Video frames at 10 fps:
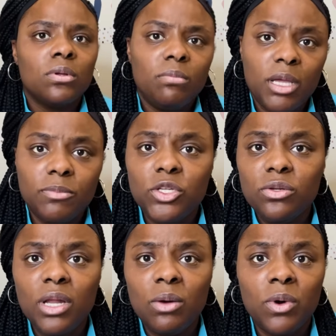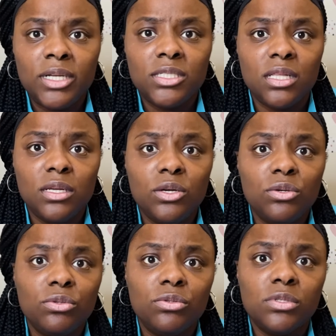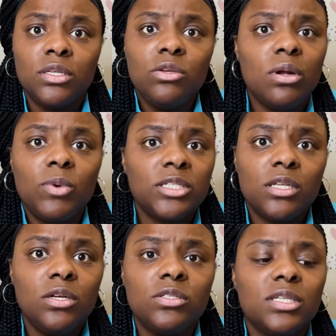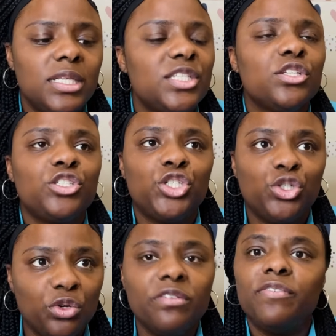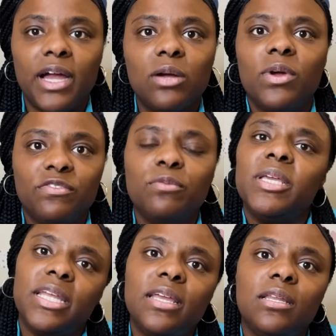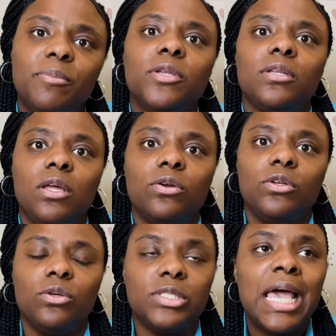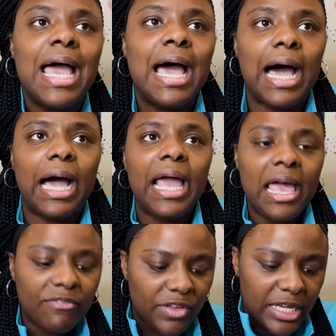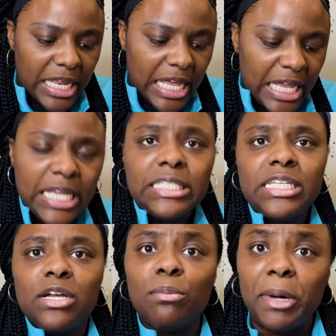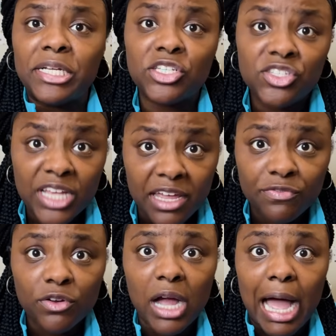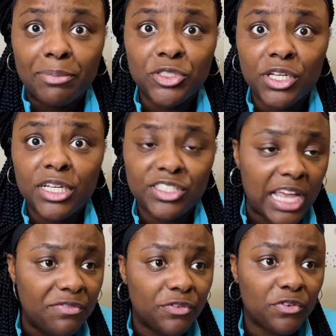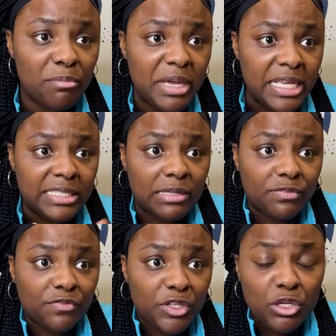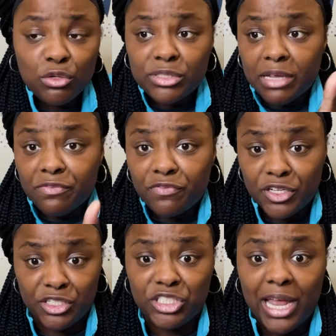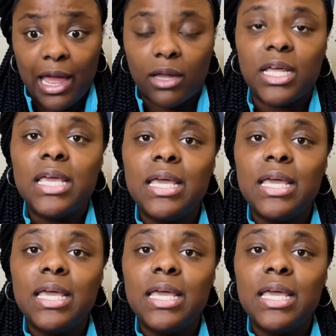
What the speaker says: Ma'am, do you not watch the news? You don't watch the news? Because that's a surefire way for me to end up on the local news. I have an easier, much safer option. It's safer for me, safer for you, safer for your child.